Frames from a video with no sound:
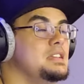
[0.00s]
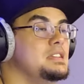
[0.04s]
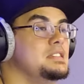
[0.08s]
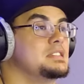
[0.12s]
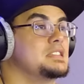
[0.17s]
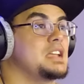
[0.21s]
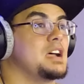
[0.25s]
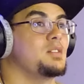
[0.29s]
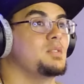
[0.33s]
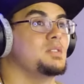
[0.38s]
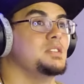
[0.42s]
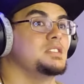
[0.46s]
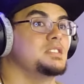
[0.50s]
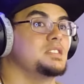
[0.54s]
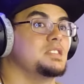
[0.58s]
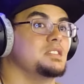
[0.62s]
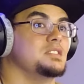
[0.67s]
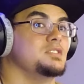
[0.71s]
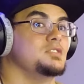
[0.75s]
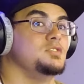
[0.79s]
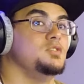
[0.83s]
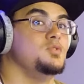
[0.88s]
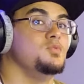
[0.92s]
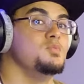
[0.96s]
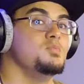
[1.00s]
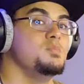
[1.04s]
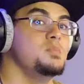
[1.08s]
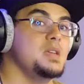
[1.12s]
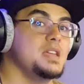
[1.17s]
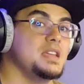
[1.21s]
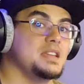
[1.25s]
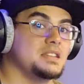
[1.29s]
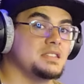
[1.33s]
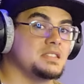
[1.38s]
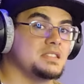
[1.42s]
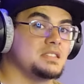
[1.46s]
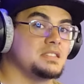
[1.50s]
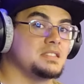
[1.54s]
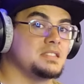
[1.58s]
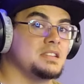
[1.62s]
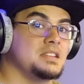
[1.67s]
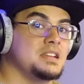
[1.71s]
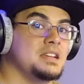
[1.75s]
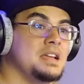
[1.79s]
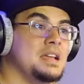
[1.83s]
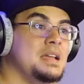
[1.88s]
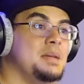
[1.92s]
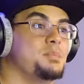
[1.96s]
is how he says, you missed,
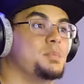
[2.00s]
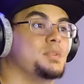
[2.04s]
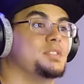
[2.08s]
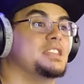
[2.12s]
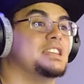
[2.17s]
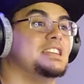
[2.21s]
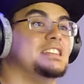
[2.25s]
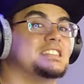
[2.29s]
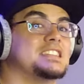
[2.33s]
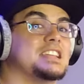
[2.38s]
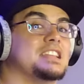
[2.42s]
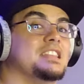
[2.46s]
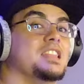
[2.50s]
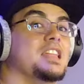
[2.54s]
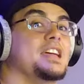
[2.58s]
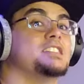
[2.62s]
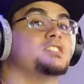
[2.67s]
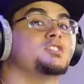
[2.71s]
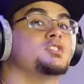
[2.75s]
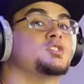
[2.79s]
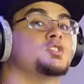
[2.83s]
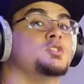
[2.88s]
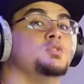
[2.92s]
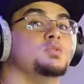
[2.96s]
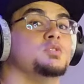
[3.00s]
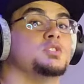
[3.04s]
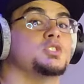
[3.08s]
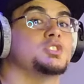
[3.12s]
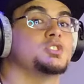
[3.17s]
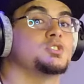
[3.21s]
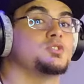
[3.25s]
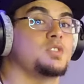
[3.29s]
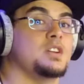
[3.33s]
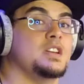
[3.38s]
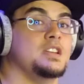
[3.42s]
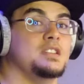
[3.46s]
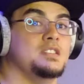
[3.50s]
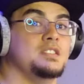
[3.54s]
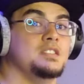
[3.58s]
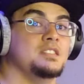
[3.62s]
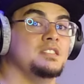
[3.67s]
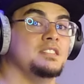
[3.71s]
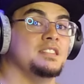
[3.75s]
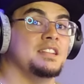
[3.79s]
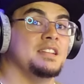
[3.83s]
but then he said, let's shoot straight.